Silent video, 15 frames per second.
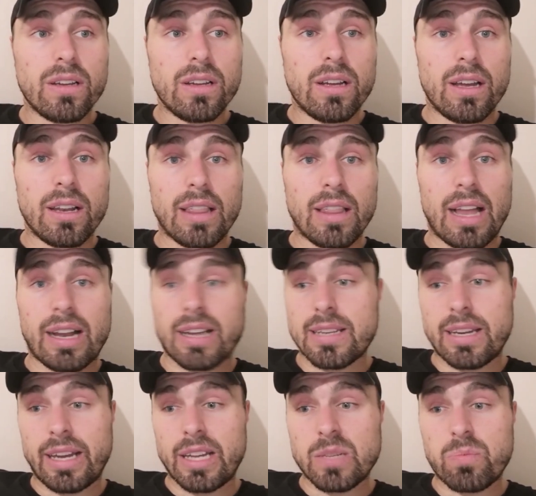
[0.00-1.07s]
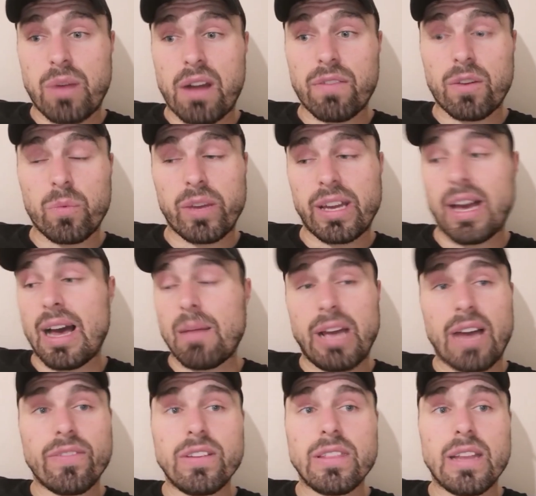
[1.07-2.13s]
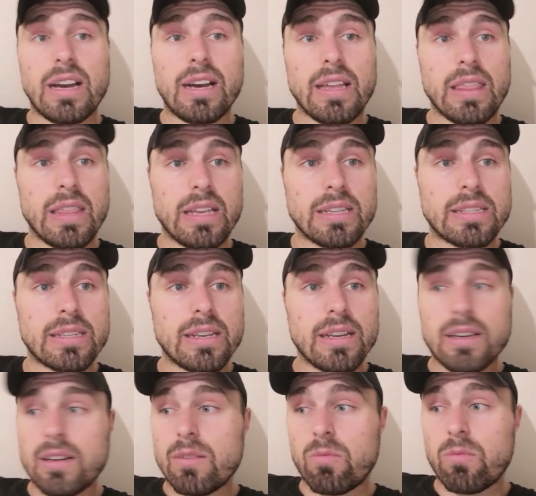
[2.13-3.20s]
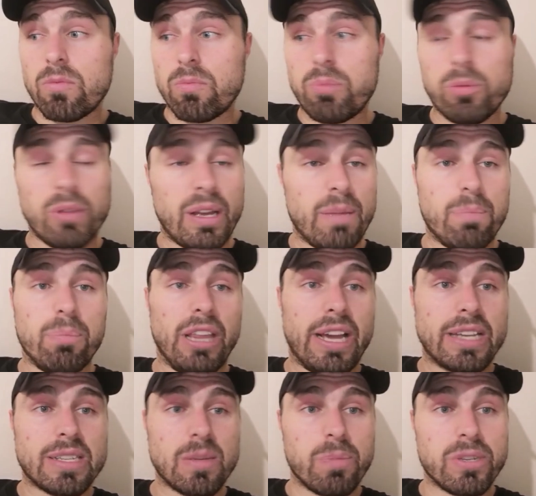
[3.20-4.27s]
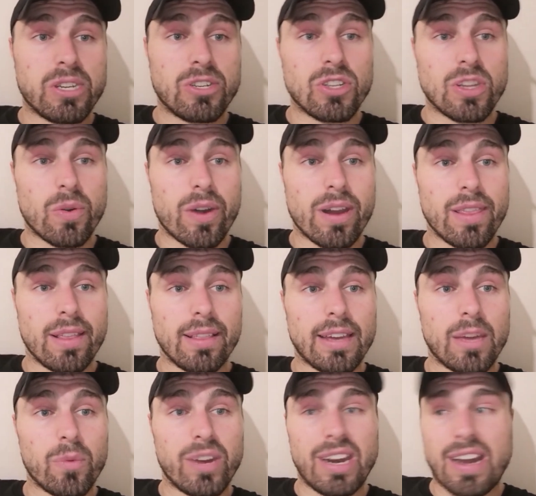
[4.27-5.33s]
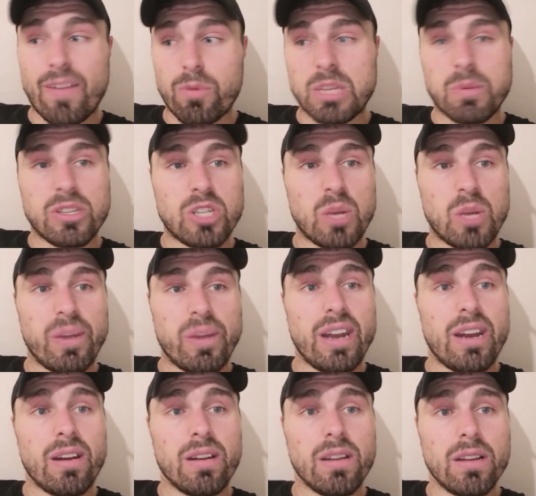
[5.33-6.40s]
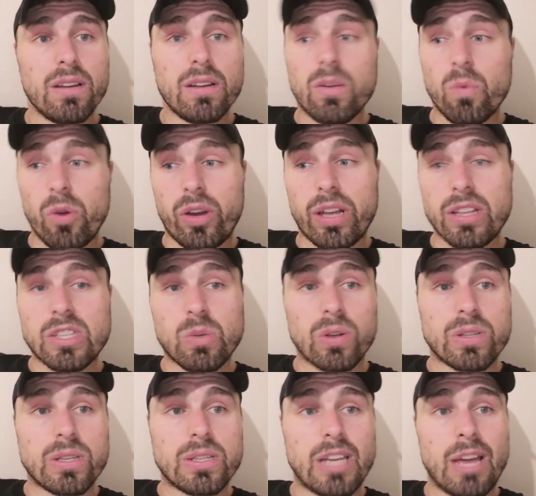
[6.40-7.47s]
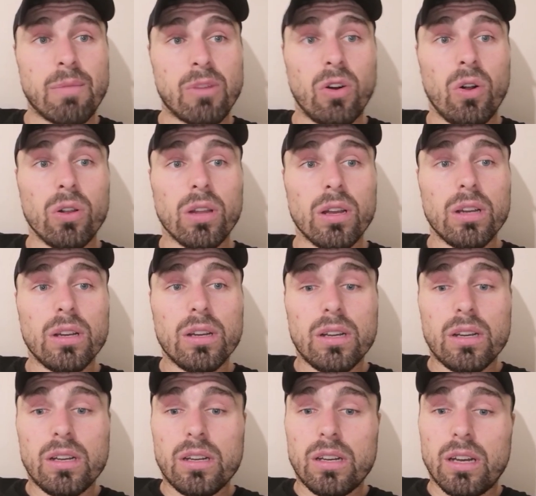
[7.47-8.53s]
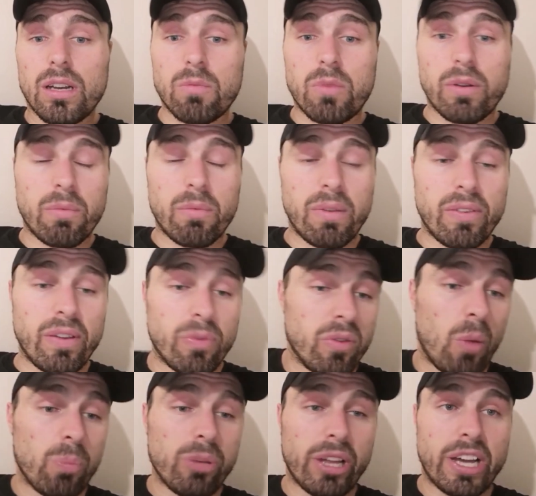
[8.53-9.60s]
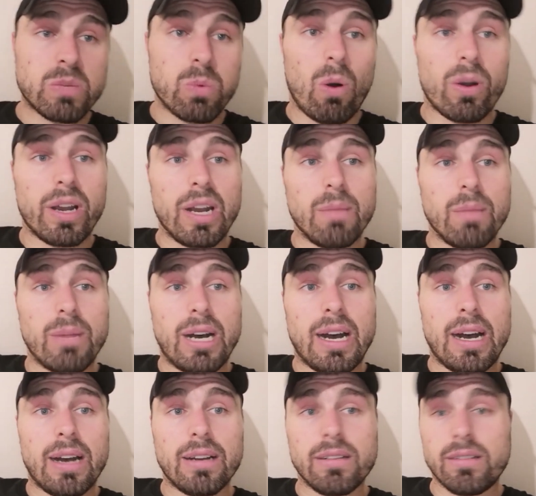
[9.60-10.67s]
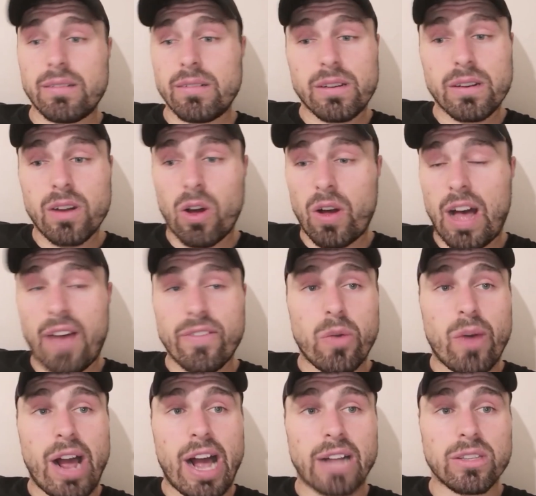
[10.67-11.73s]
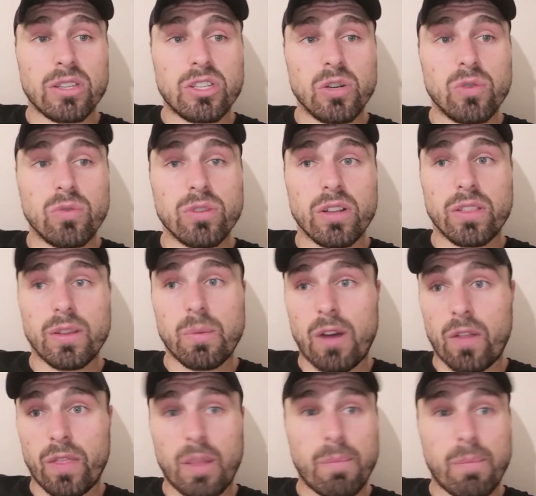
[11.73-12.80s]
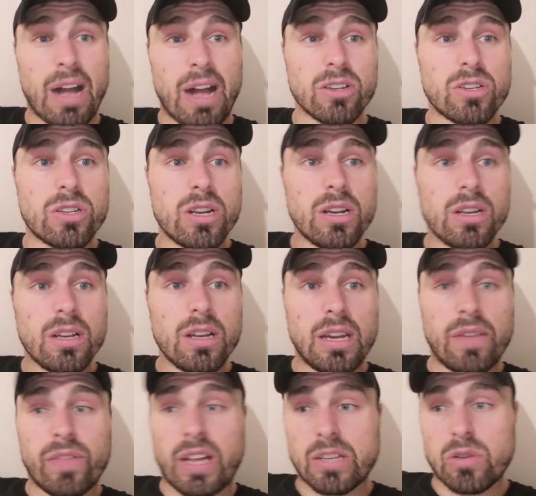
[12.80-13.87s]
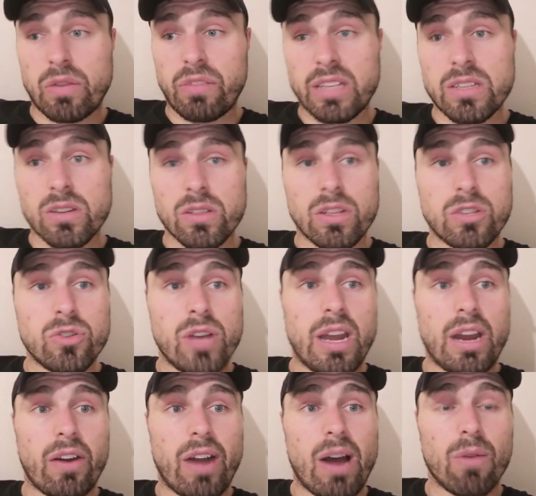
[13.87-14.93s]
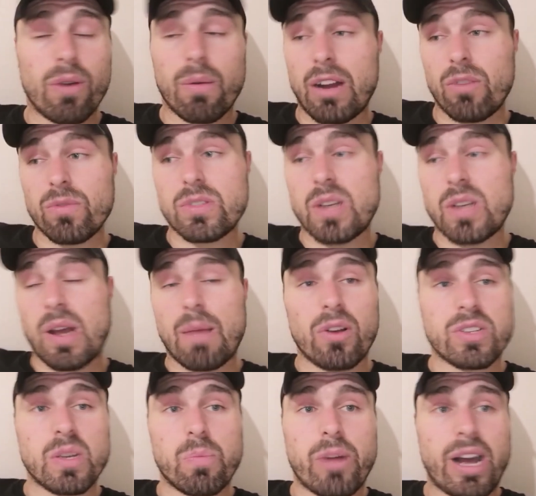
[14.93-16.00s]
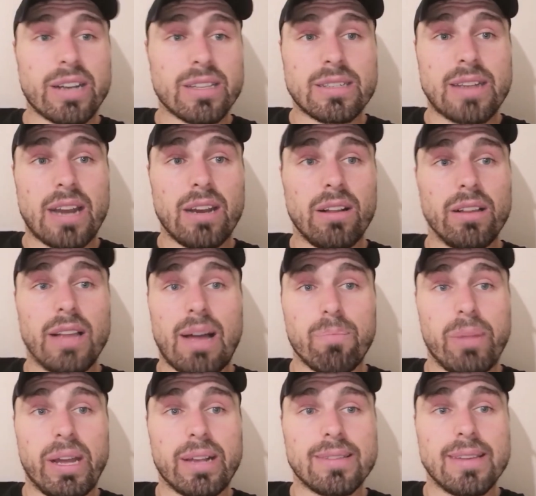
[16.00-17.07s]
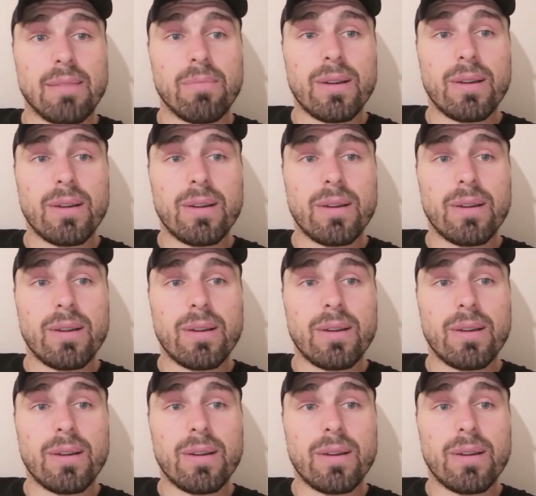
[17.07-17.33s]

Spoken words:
And like I said, against Brentford, we can't be having that in this place and position that we're in the league. We need everybody to be chipping in and working towards the same goal. And if we've got players walking about and not having the right attitude on the match, and if that's reflecting on the training ground, I'm not surprised that Stendhal hadn't picked him.